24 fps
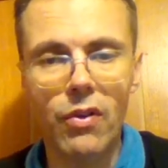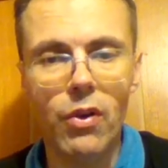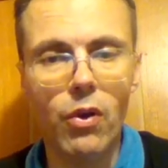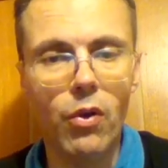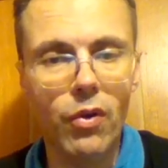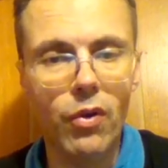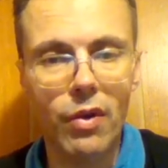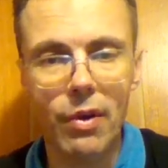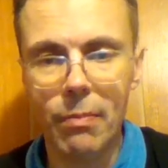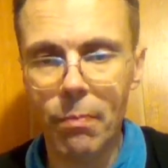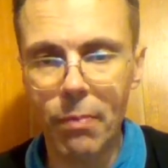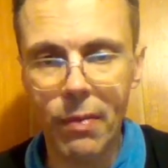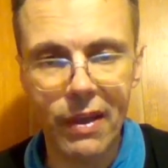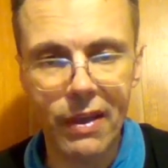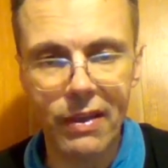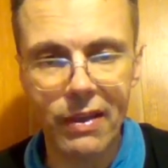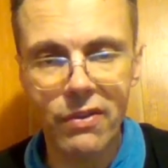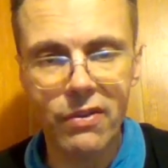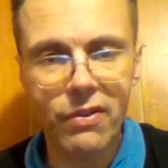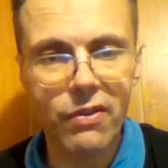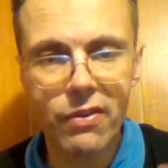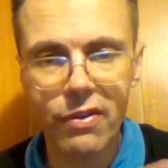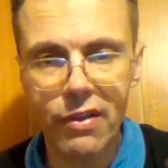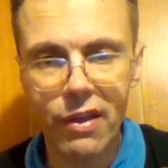the only
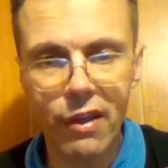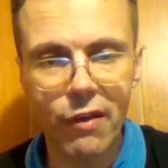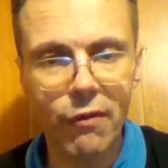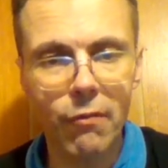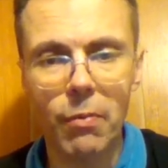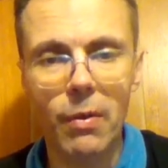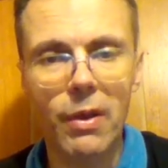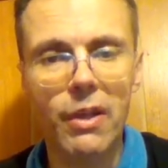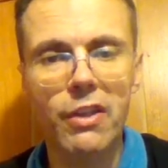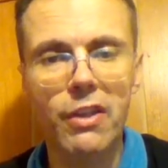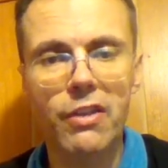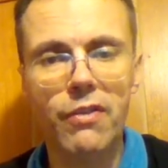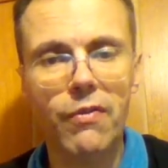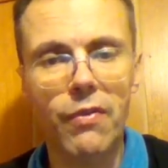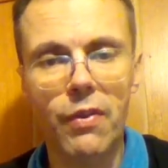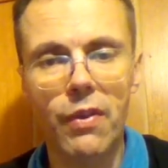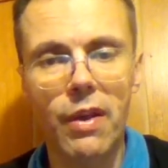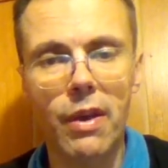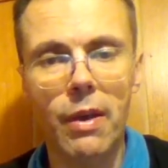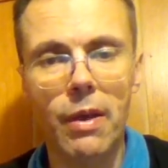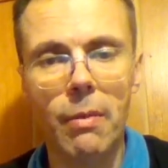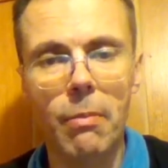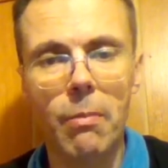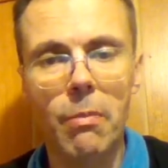place, safe place for
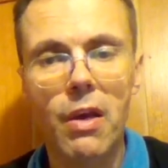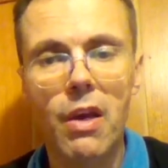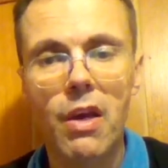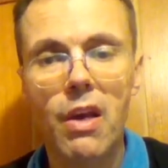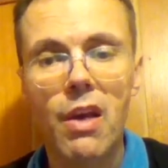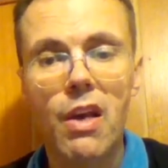them